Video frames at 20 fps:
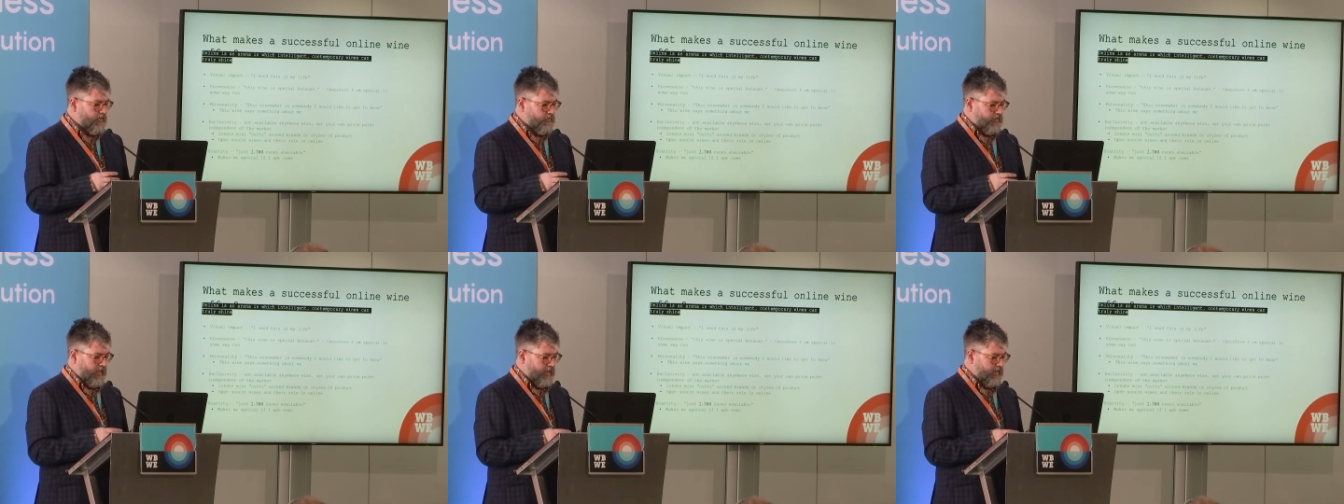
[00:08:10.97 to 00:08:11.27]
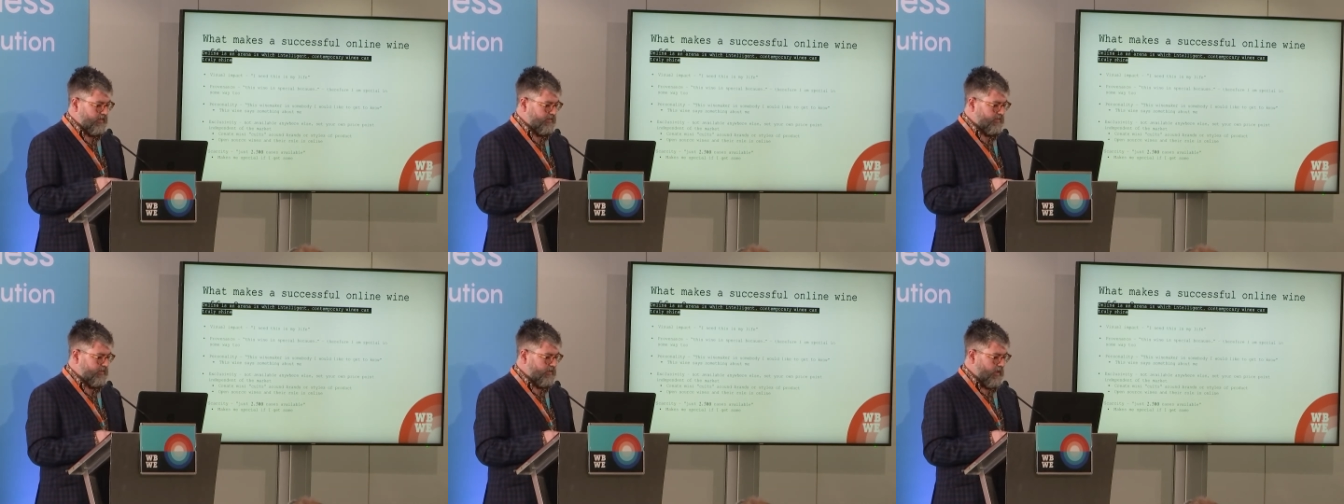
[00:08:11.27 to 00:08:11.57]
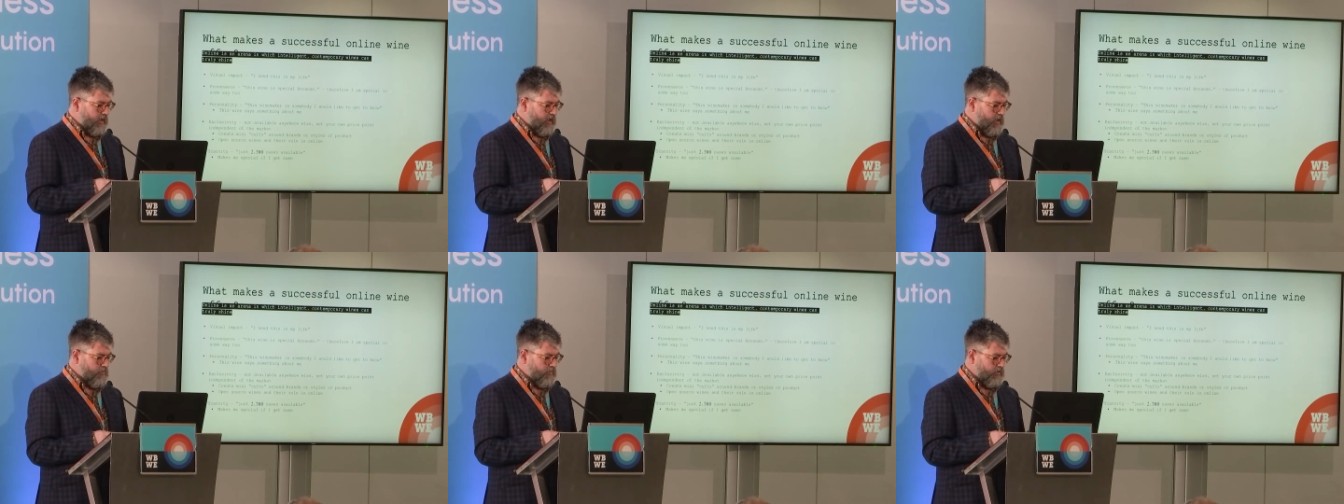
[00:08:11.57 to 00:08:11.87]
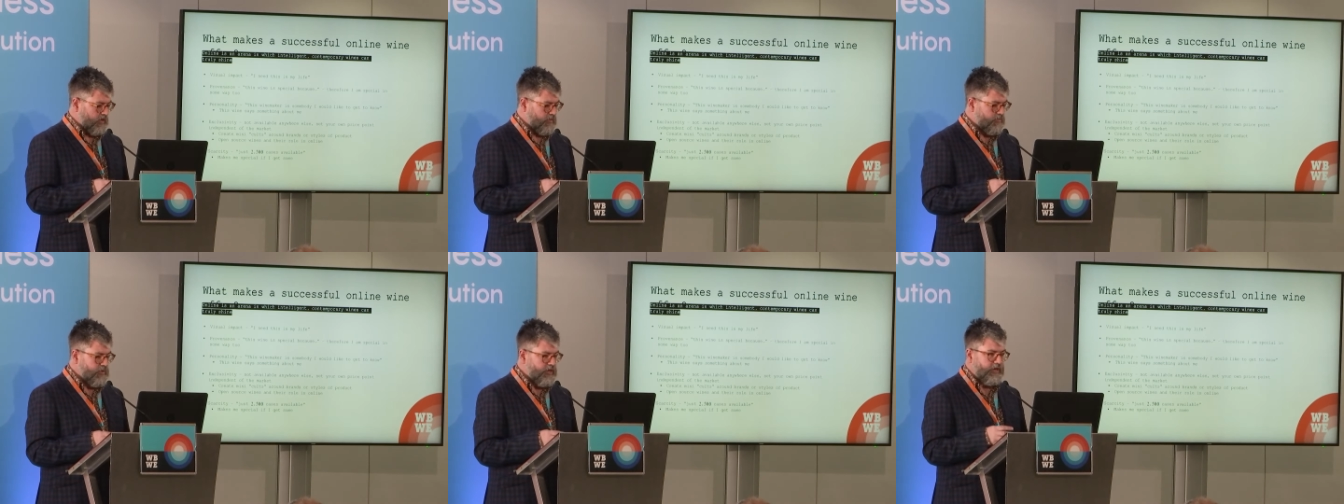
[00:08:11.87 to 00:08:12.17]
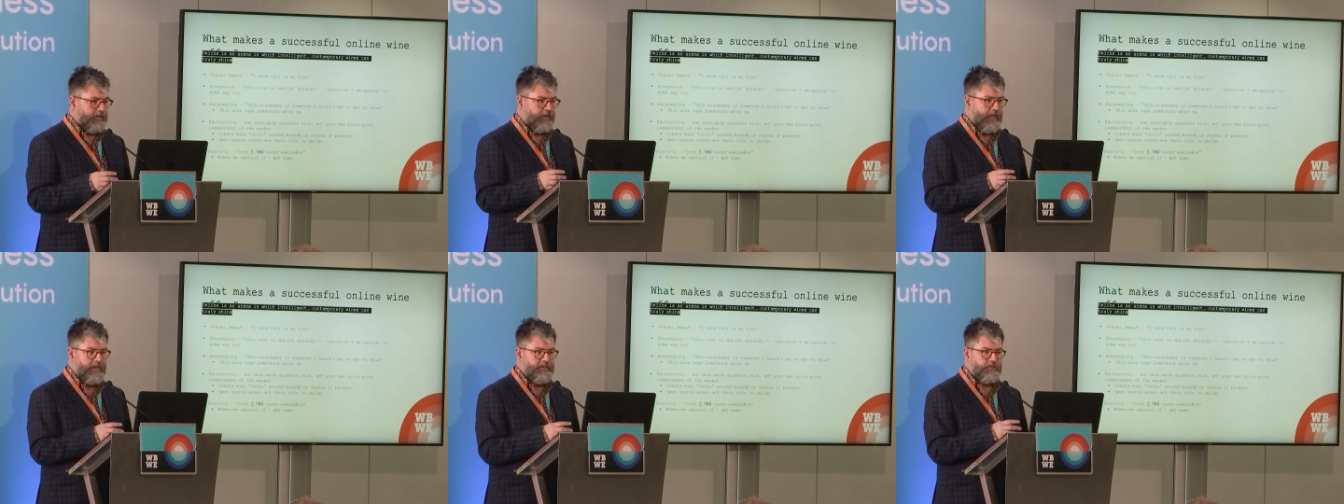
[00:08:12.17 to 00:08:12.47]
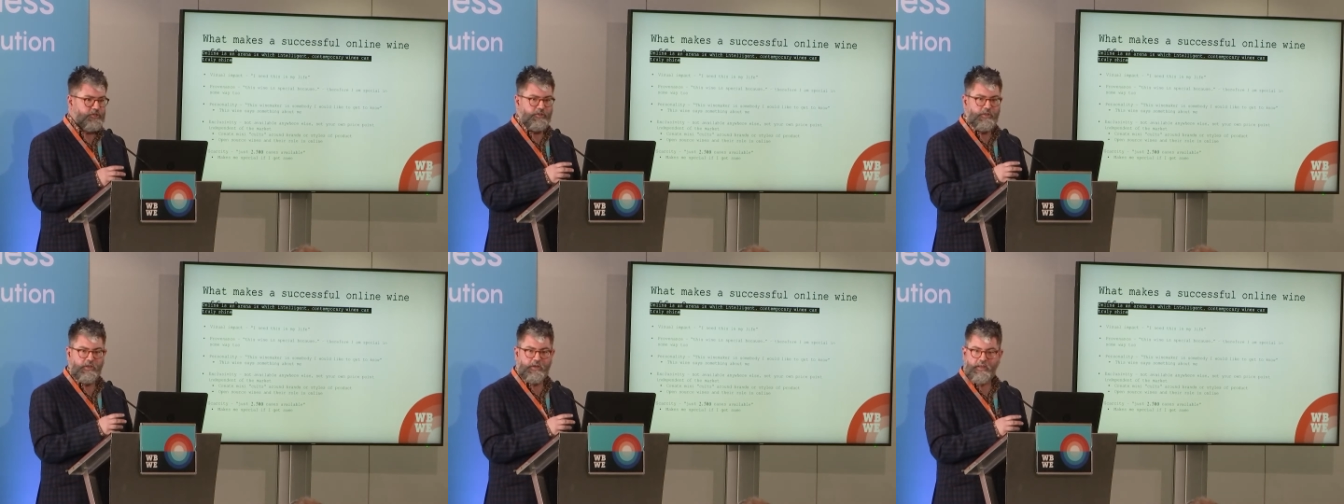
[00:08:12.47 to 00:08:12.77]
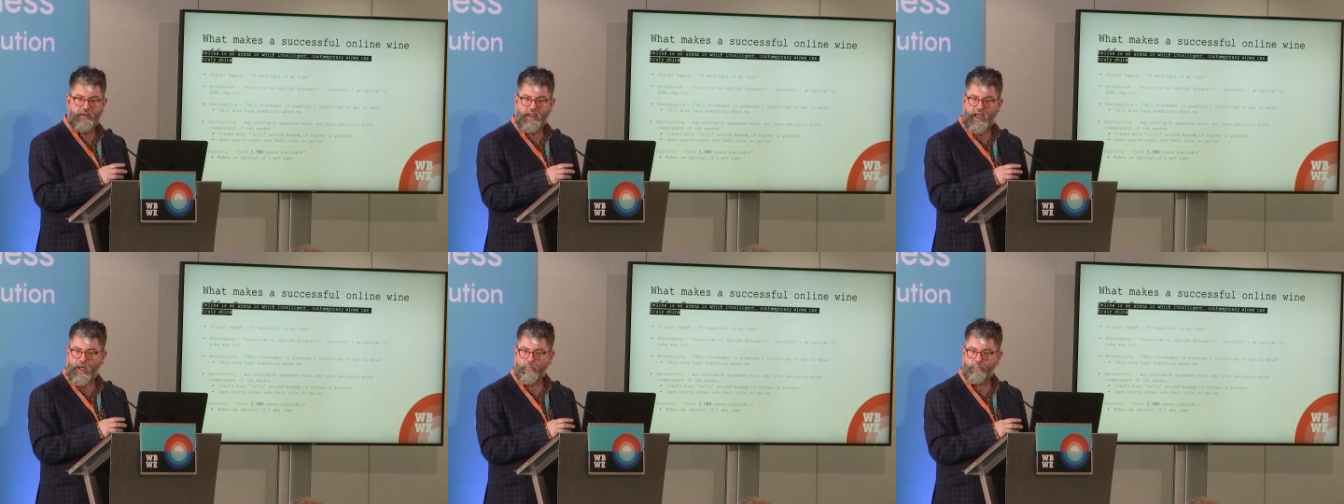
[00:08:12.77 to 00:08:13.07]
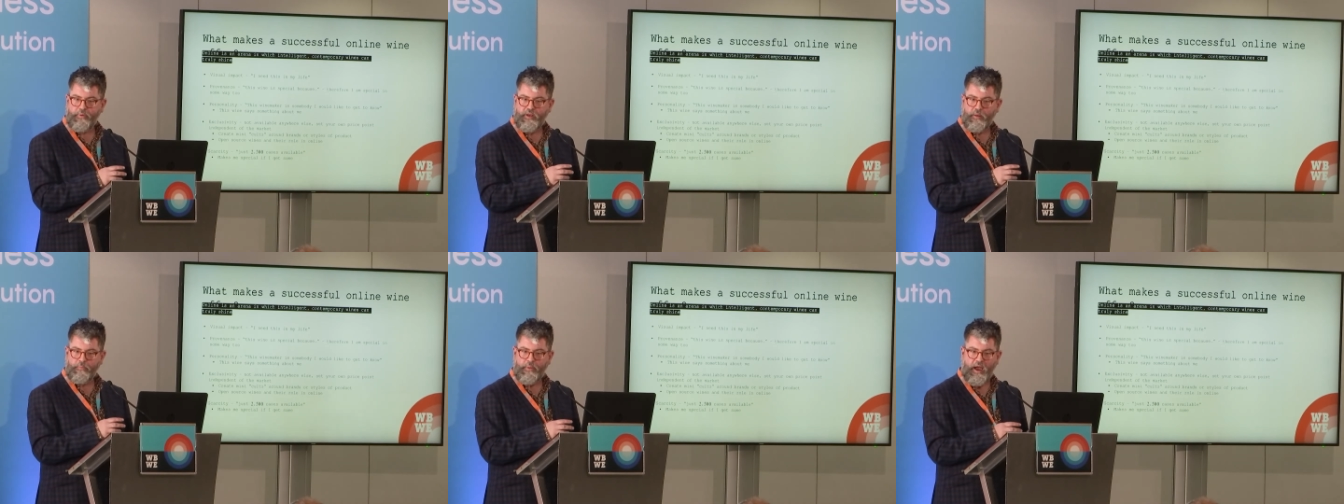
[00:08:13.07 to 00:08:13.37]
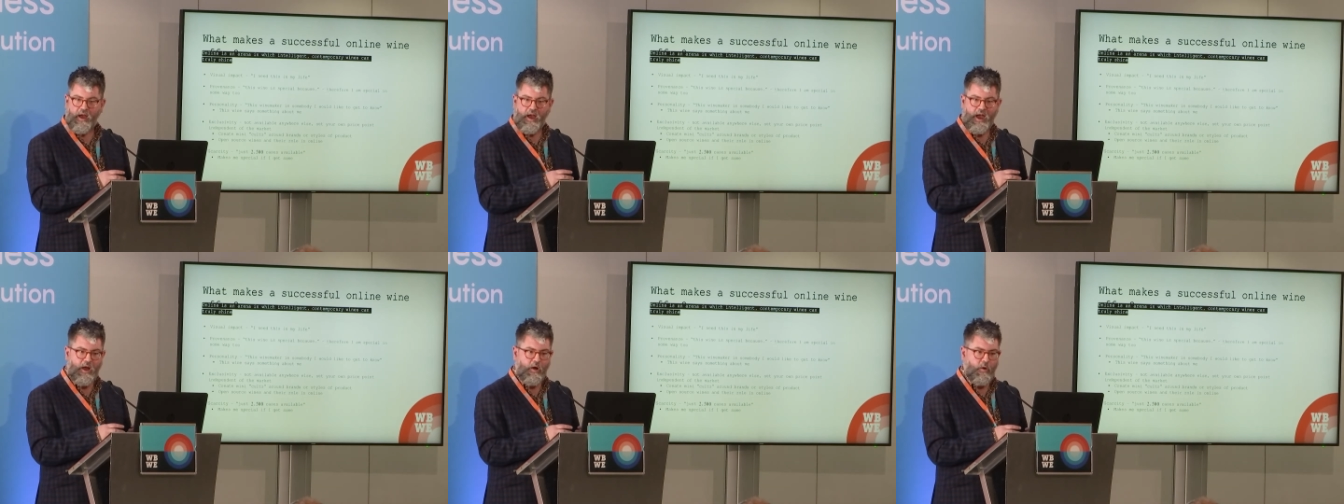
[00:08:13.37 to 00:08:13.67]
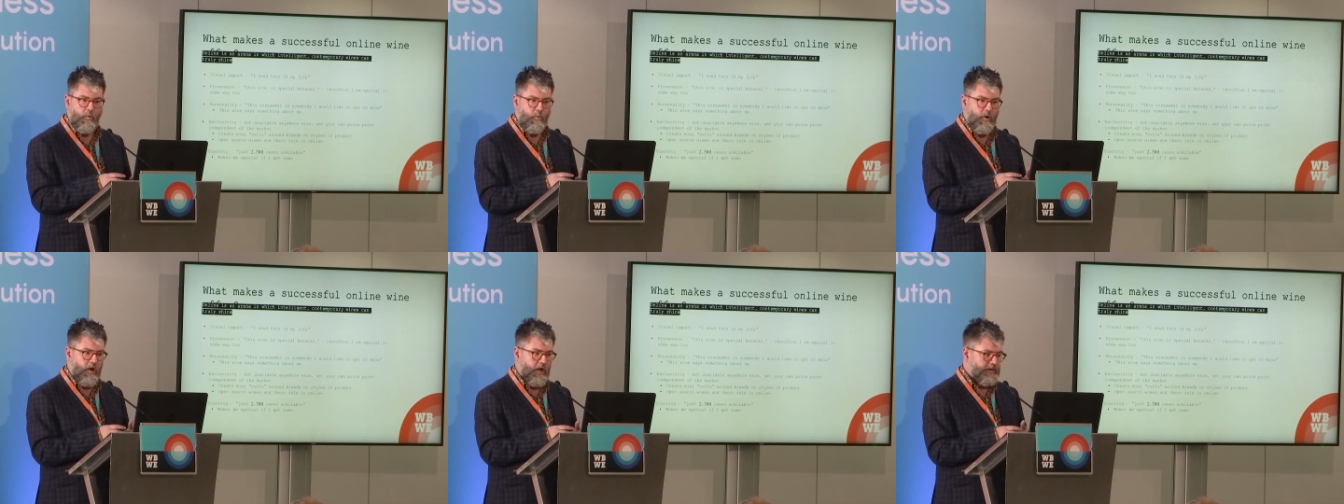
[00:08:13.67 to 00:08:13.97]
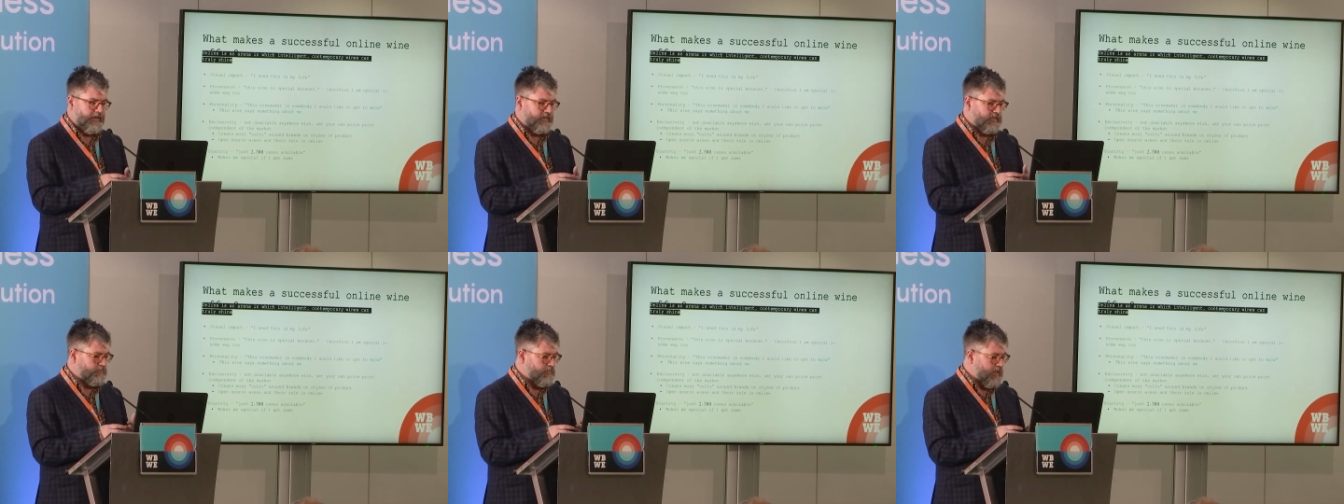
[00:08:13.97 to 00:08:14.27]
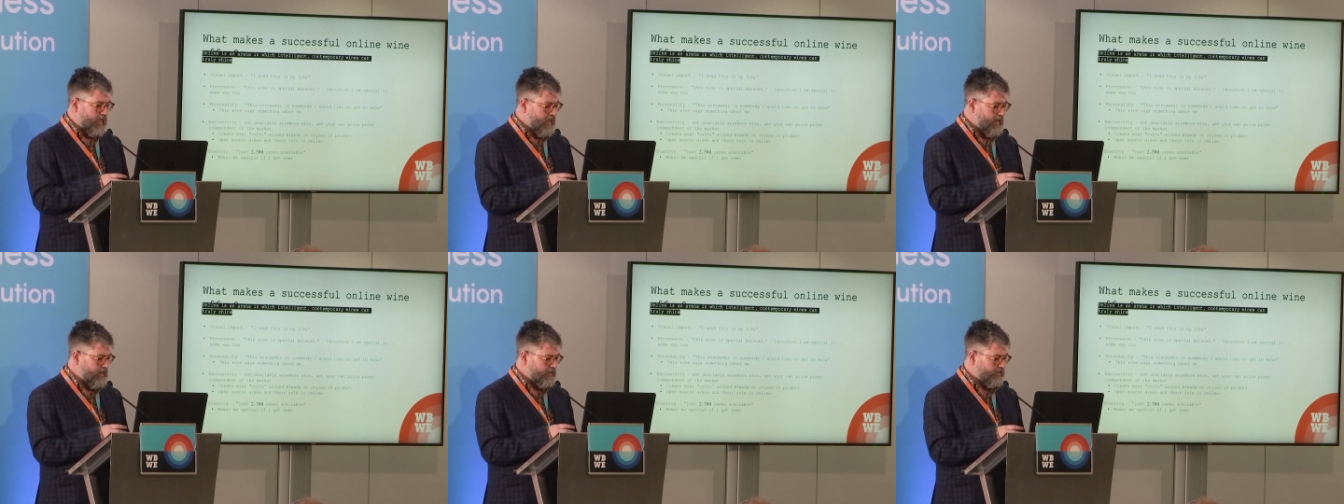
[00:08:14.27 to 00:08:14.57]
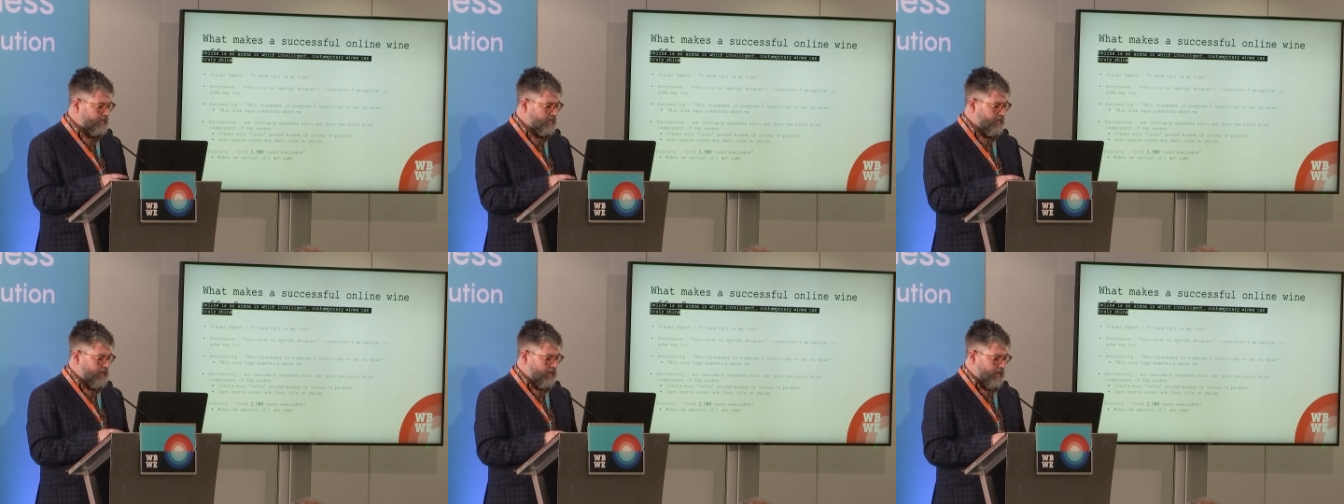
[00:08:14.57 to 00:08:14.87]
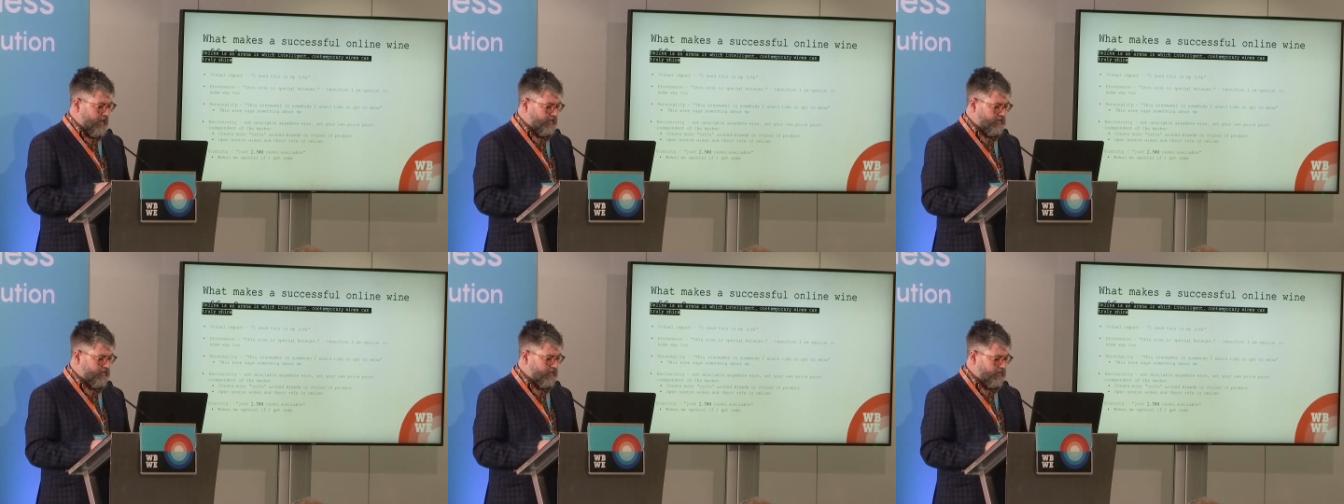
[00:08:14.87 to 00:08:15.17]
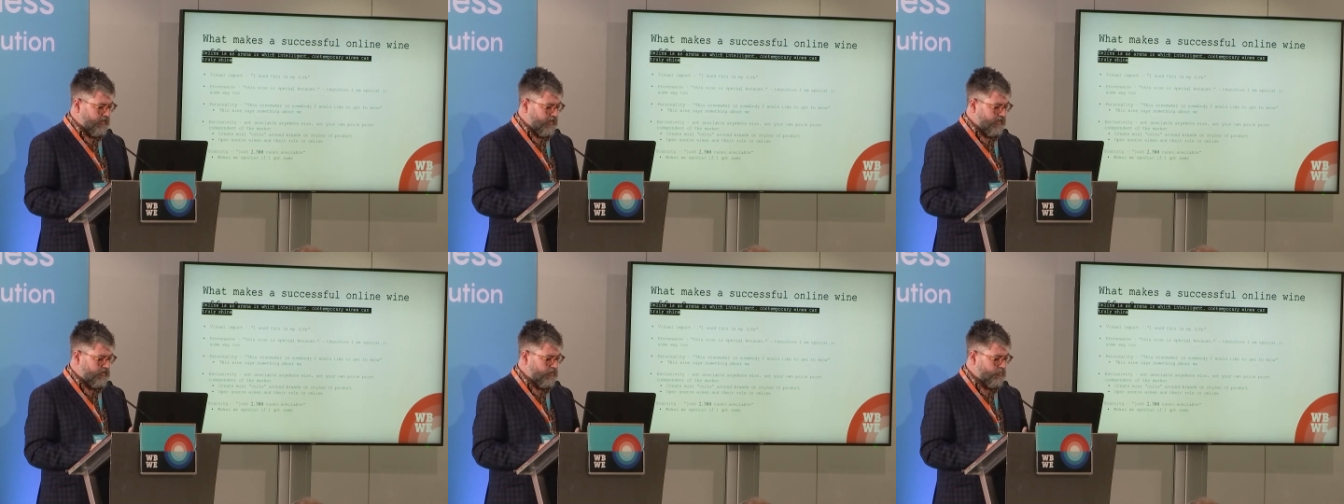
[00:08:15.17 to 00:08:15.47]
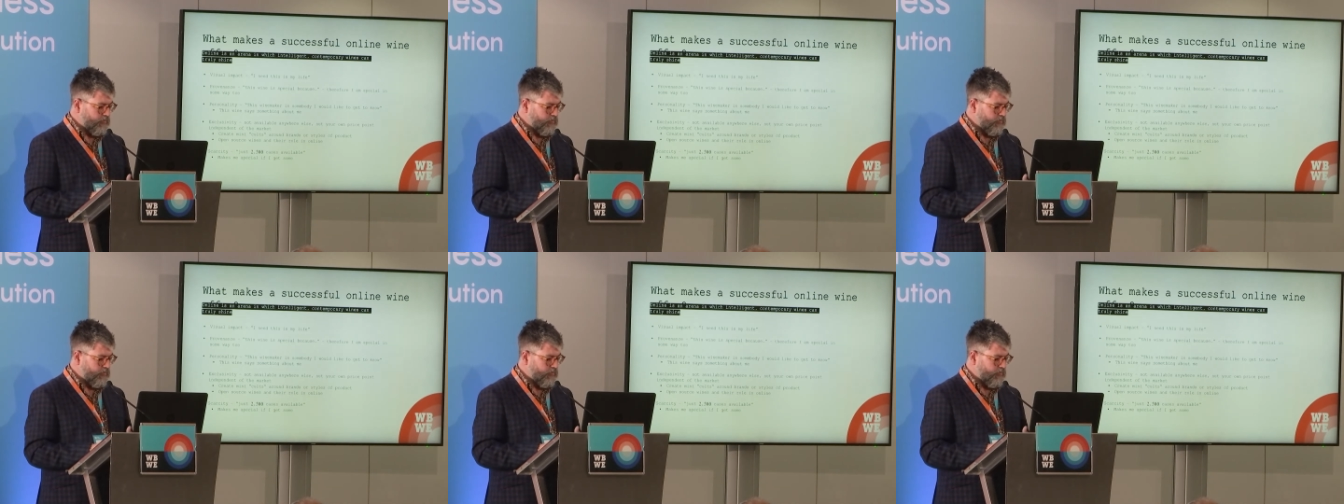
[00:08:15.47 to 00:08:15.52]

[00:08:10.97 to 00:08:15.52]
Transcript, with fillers: There's um, communication that can happen about how a wine is made. It's a, it's a